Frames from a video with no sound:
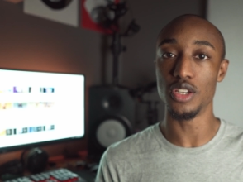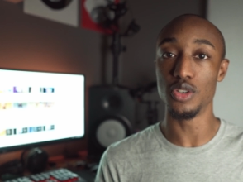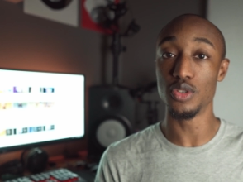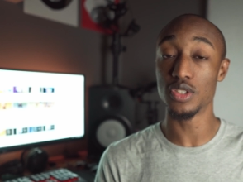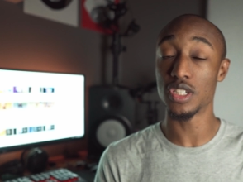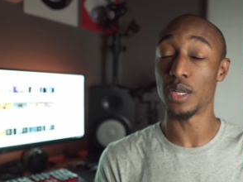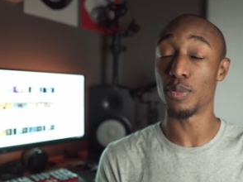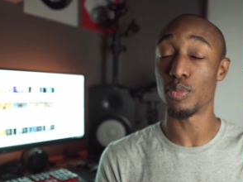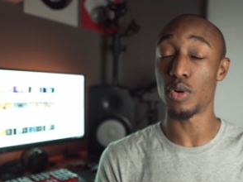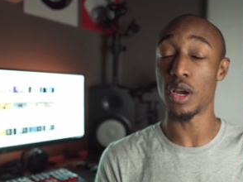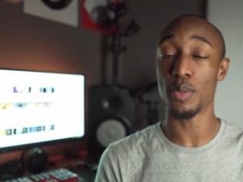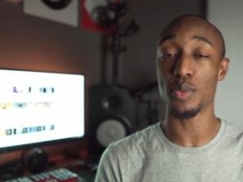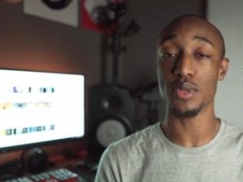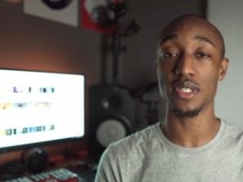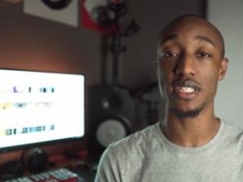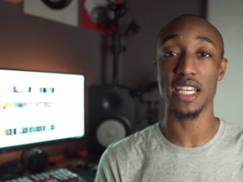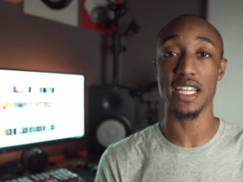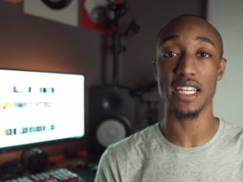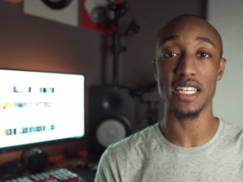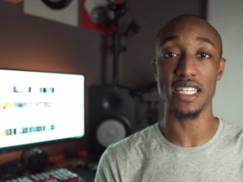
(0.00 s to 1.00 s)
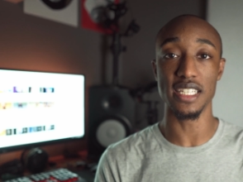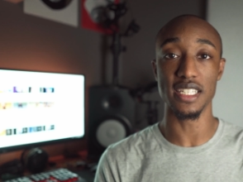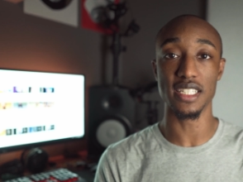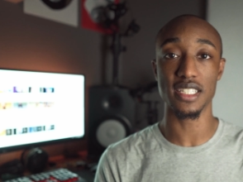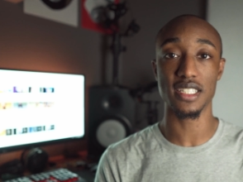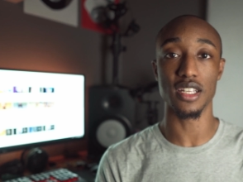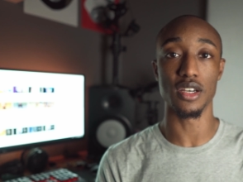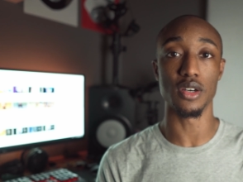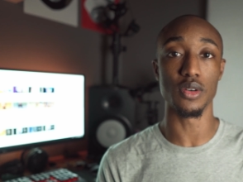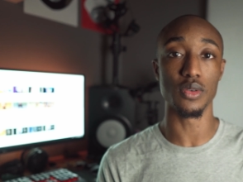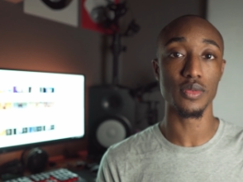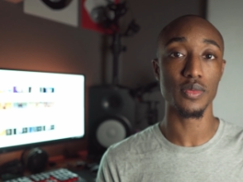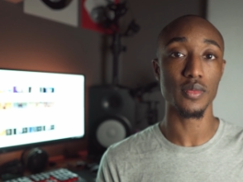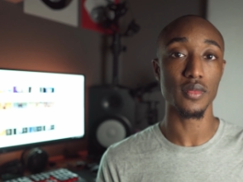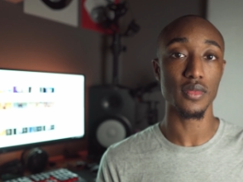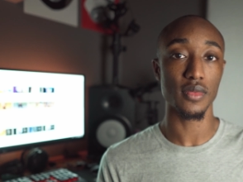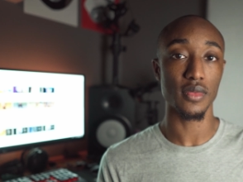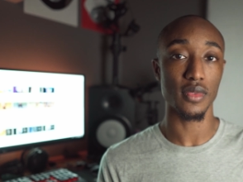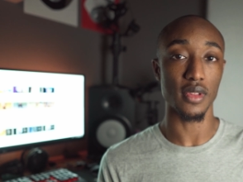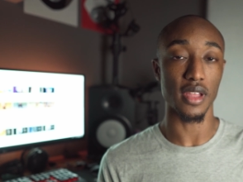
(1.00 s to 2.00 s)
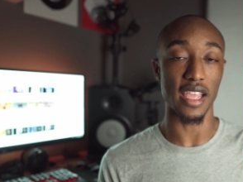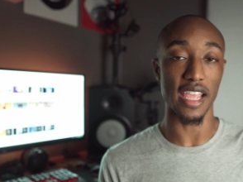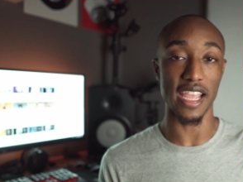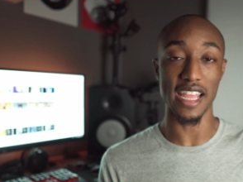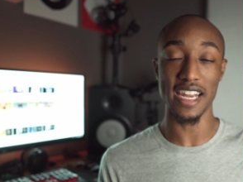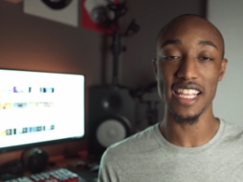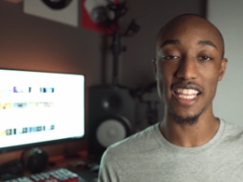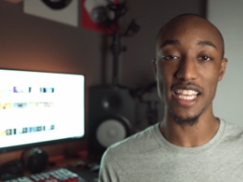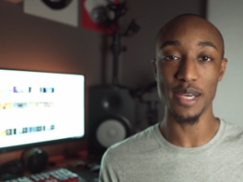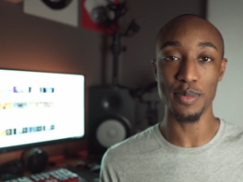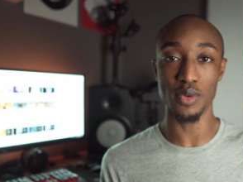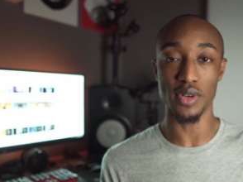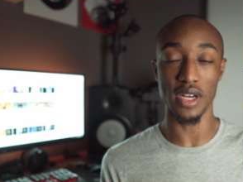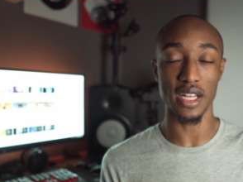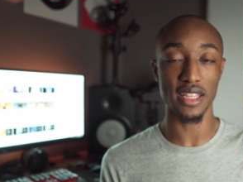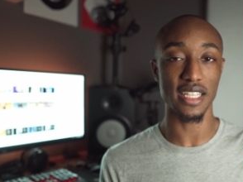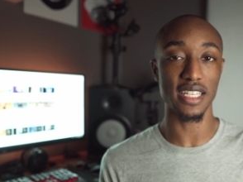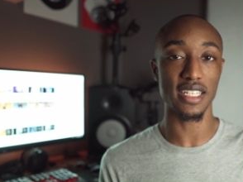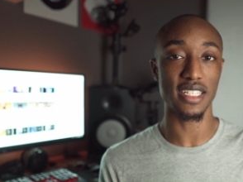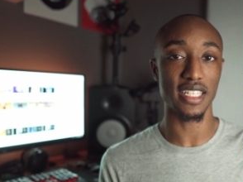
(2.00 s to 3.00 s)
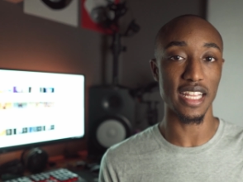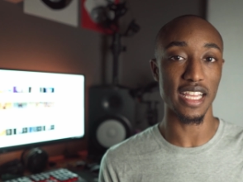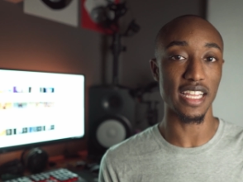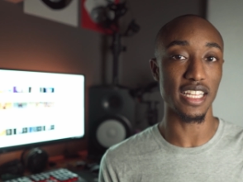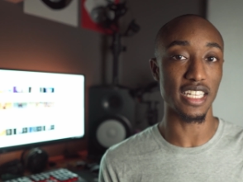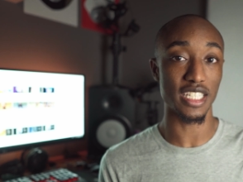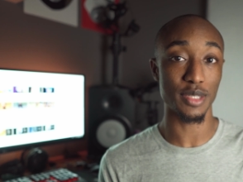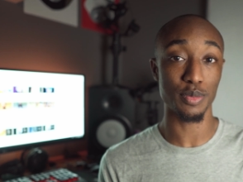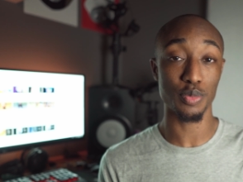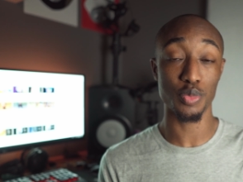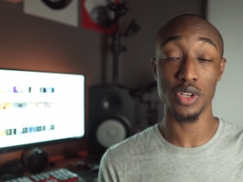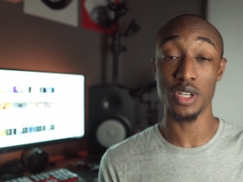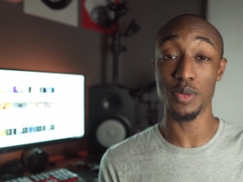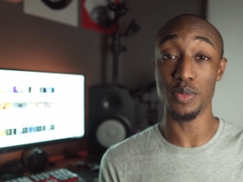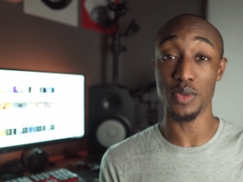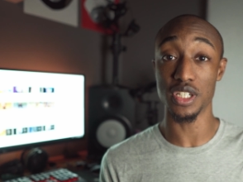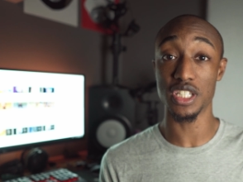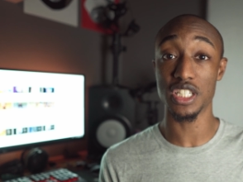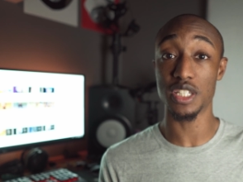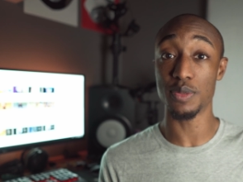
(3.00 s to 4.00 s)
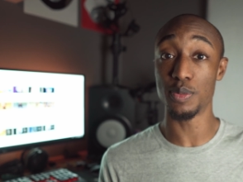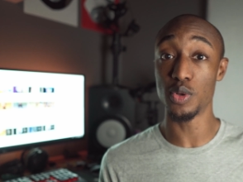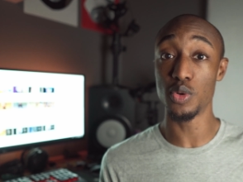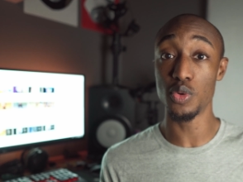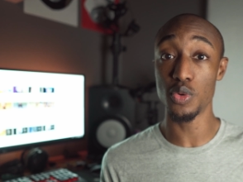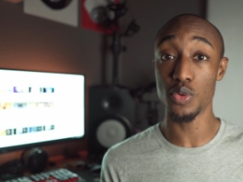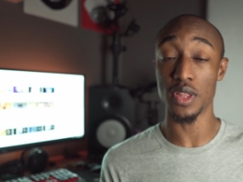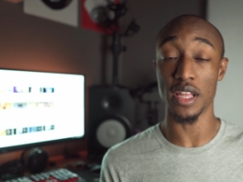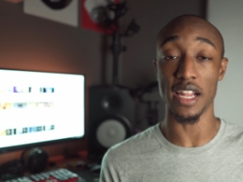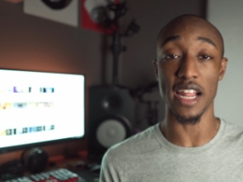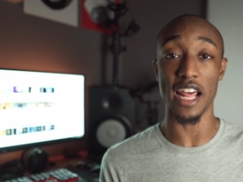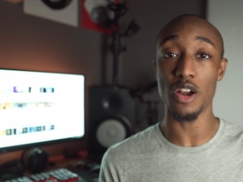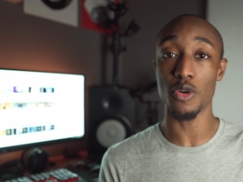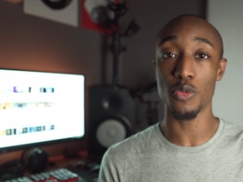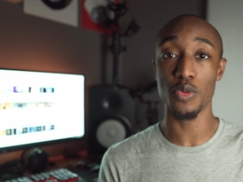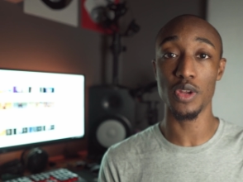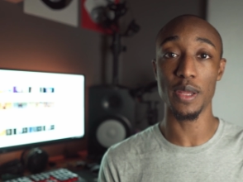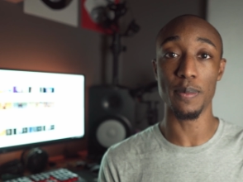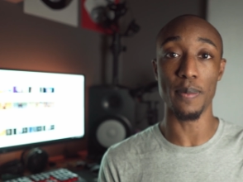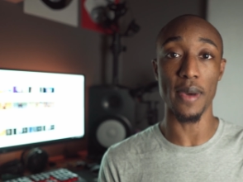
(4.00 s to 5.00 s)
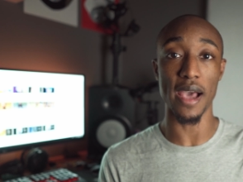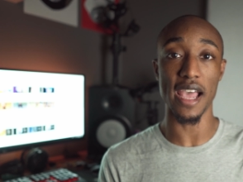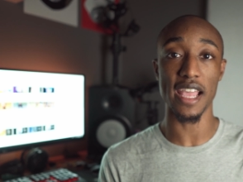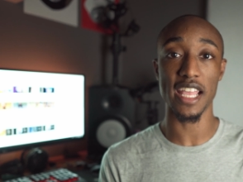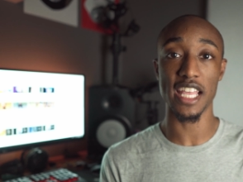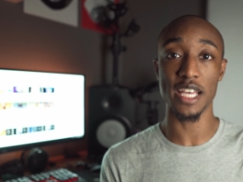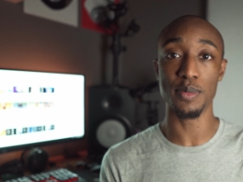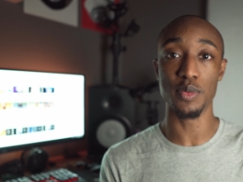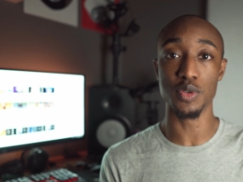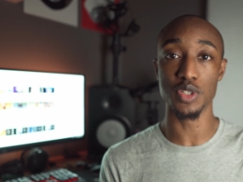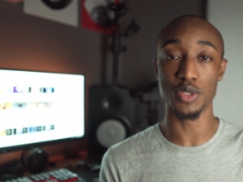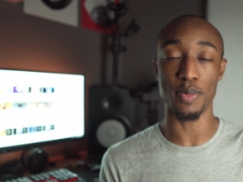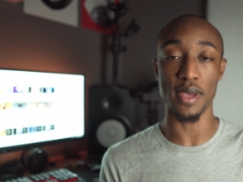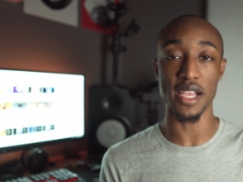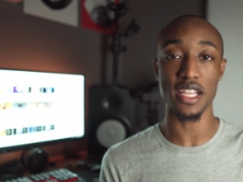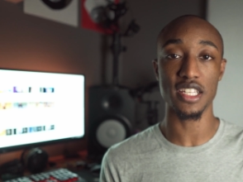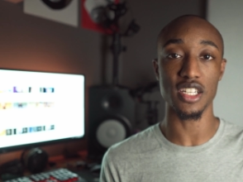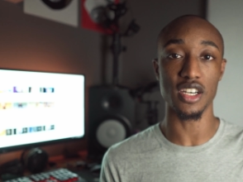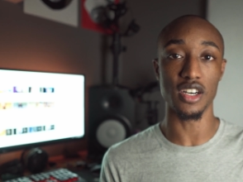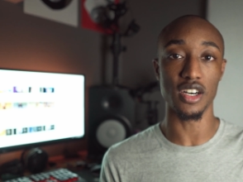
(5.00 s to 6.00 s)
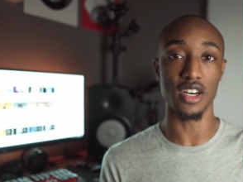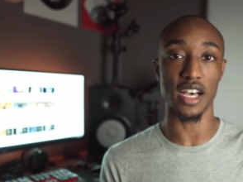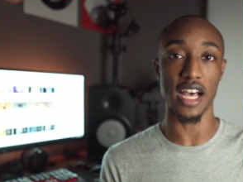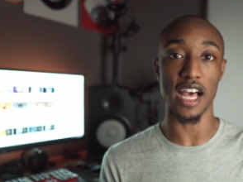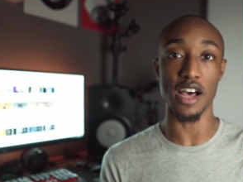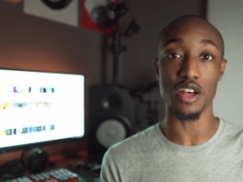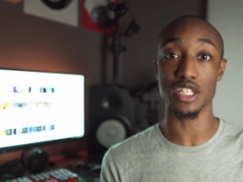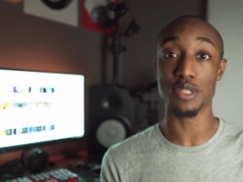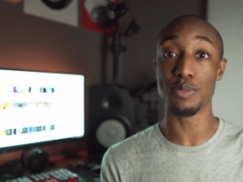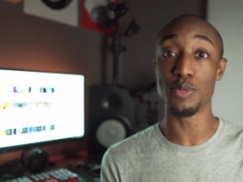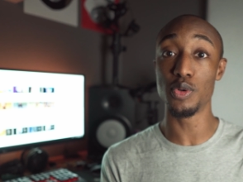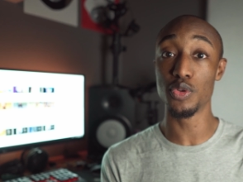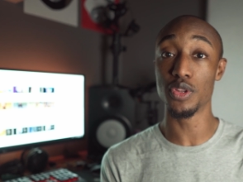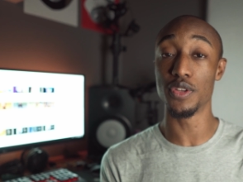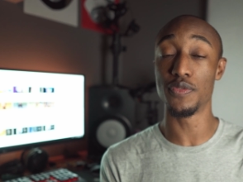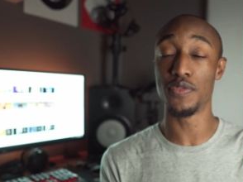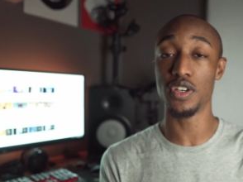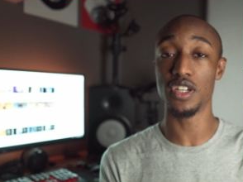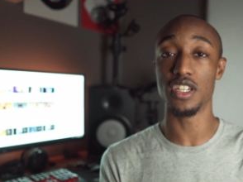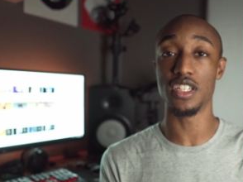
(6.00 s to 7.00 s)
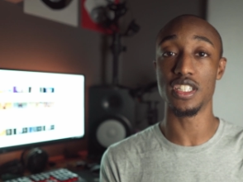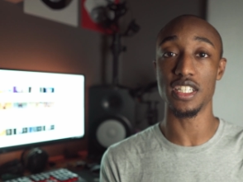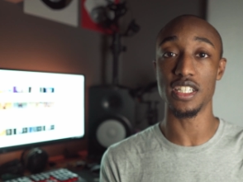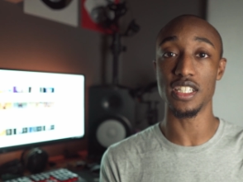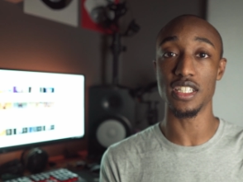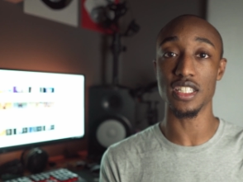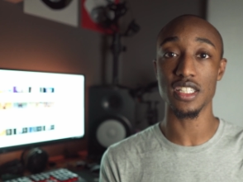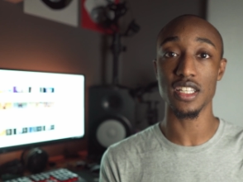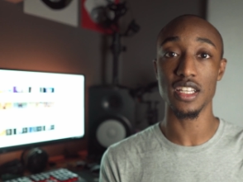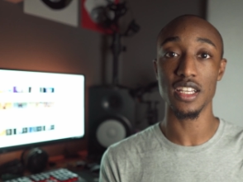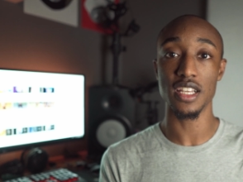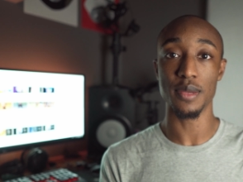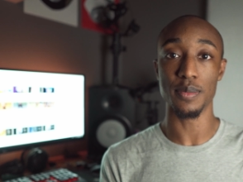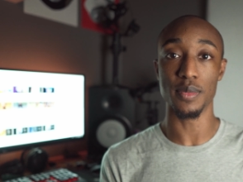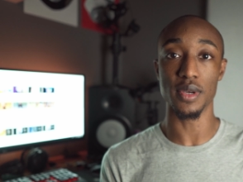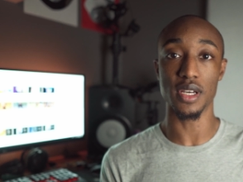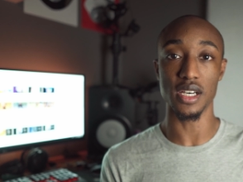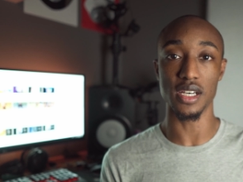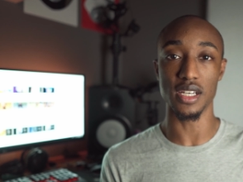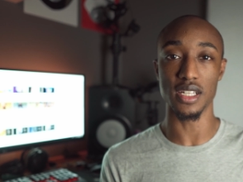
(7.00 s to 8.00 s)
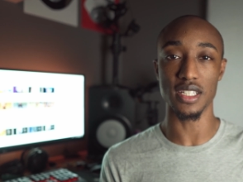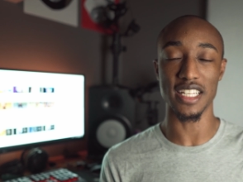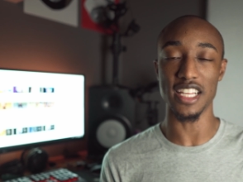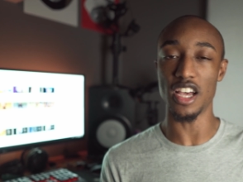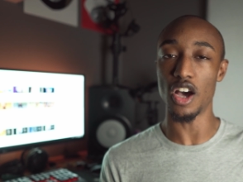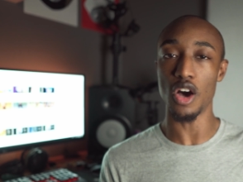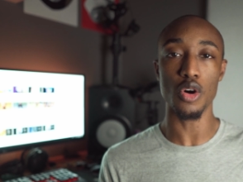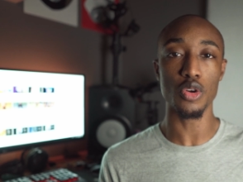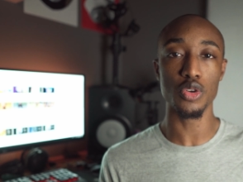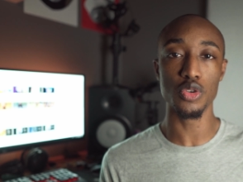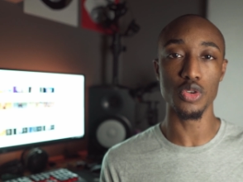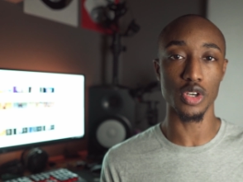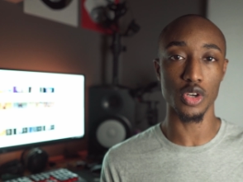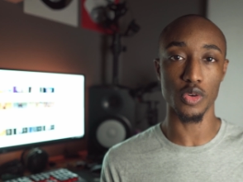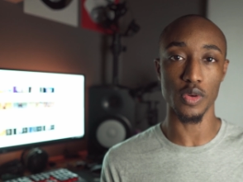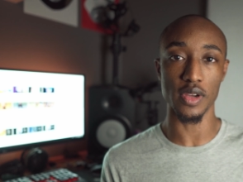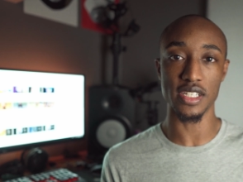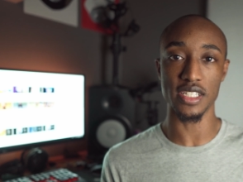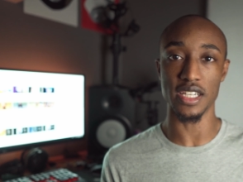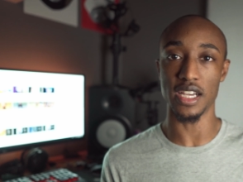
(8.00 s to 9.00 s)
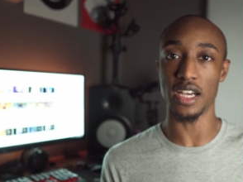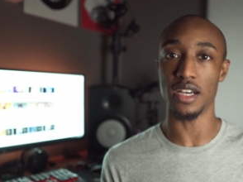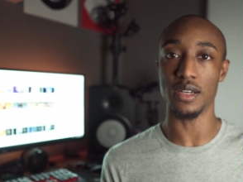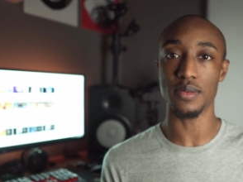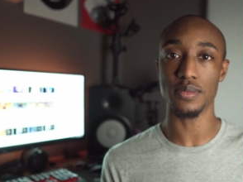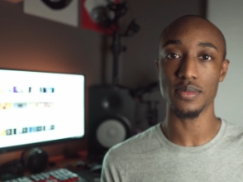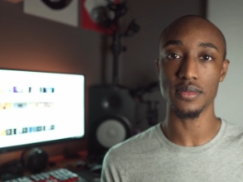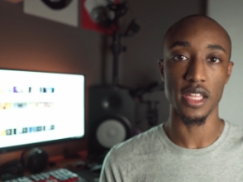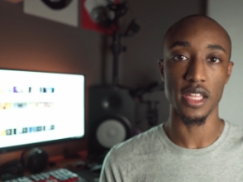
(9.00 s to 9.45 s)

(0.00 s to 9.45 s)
using the proper technique. So any gimbal I think today is pretty much smooth and I don't really buy gimbals based on how smooth the footage is because they all do a great job.